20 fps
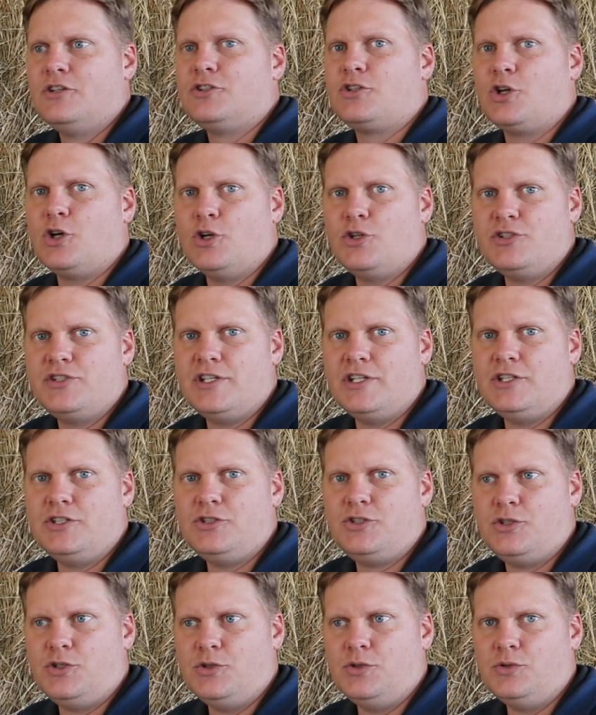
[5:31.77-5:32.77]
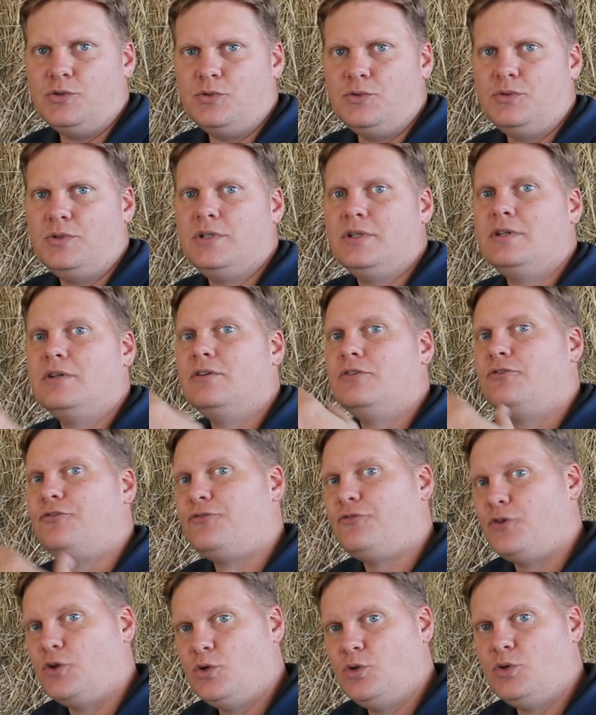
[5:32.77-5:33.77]
turns into
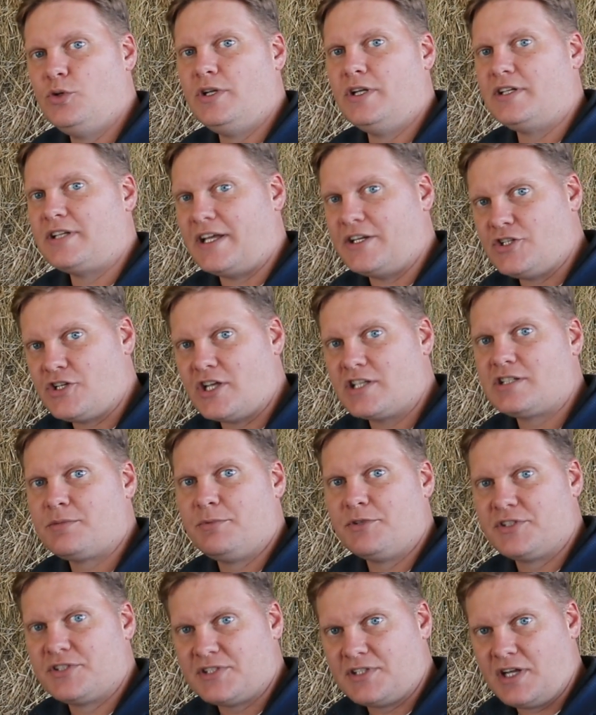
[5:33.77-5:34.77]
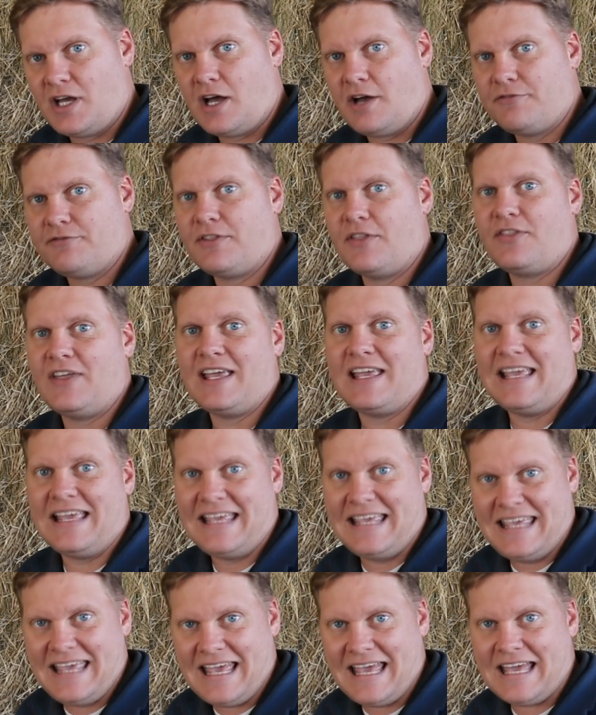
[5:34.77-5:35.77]
food and digestible stuff that they
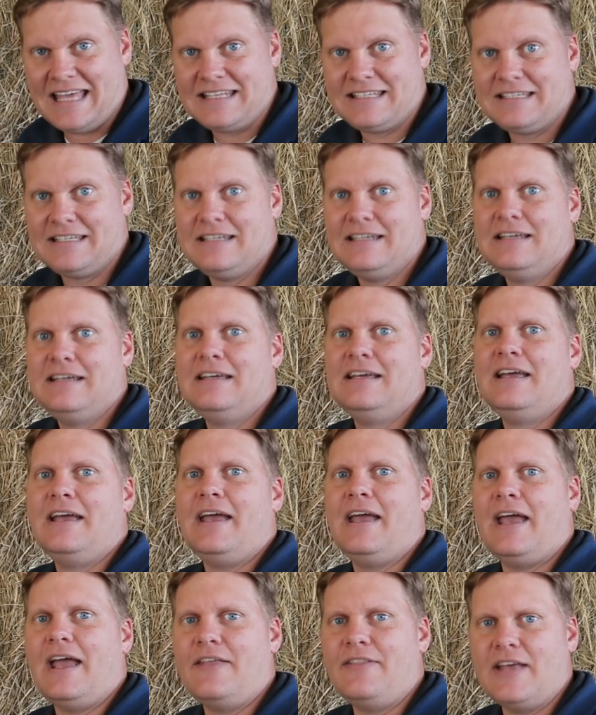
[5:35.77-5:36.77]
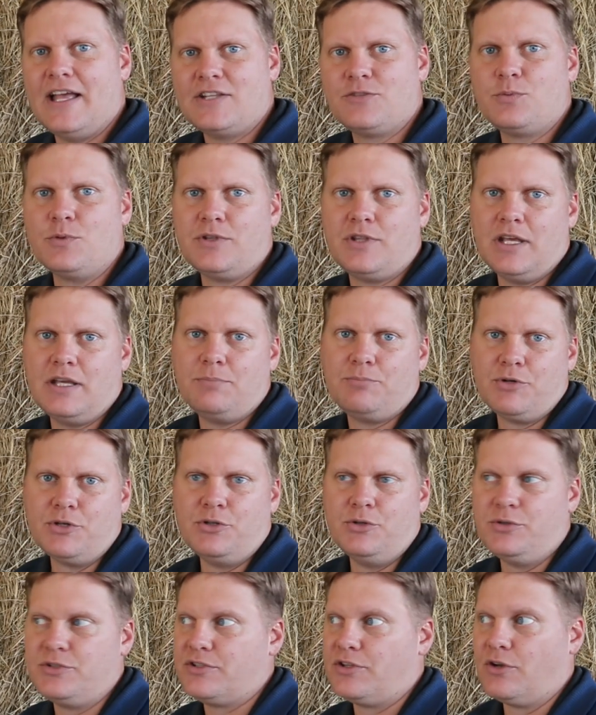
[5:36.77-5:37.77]
can get, and that's what they
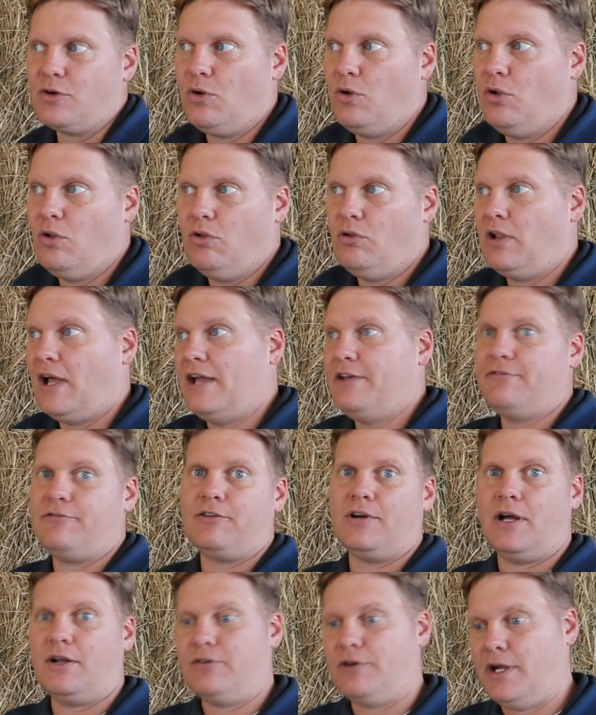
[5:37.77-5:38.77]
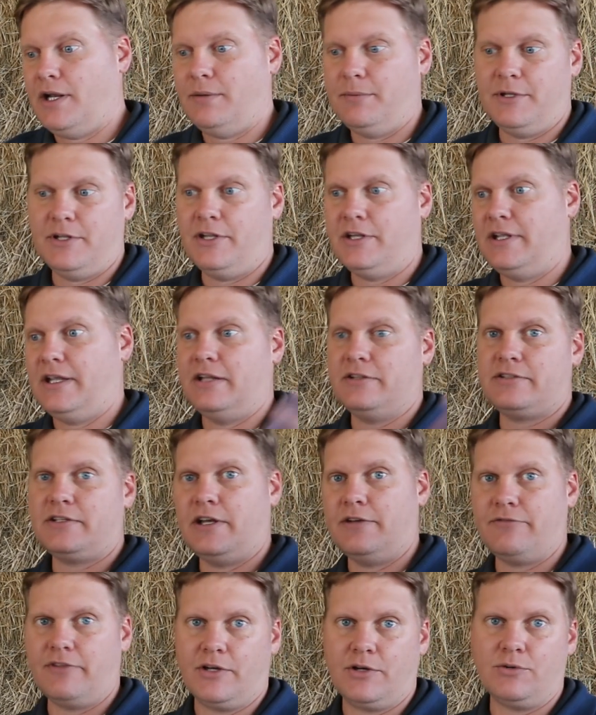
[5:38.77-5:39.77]
produce their whole life around, right? I mean, they get
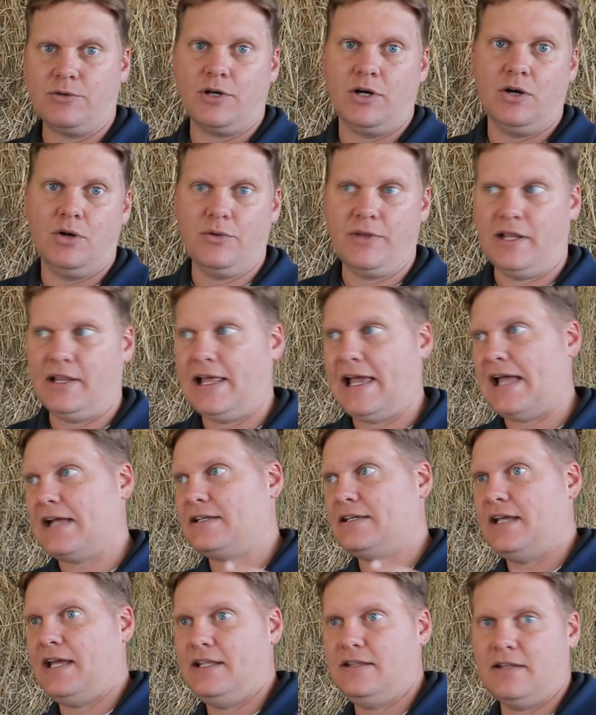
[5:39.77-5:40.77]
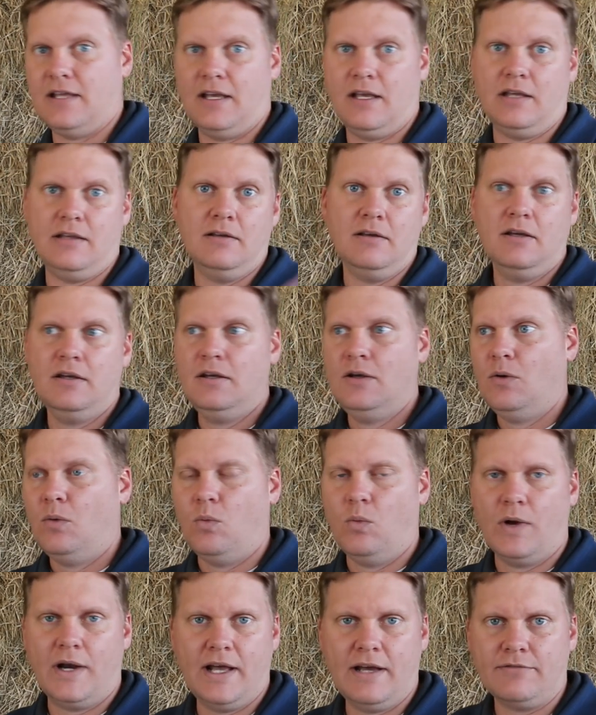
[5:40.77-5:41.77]
stuff, they grow, they lactate, they
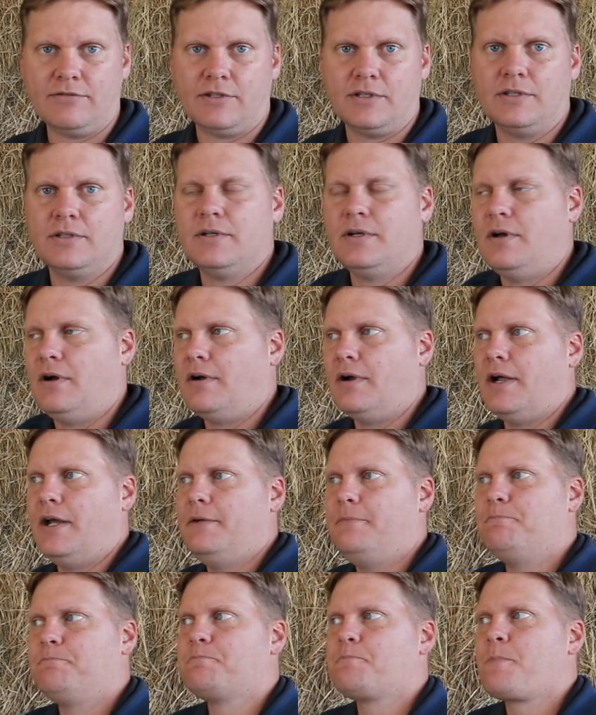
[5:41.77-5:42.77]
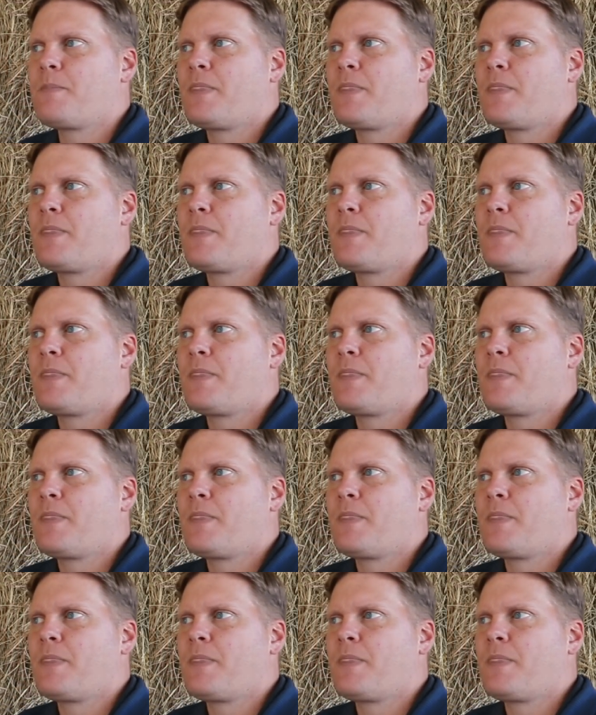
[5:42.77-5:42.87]
whatever, all right?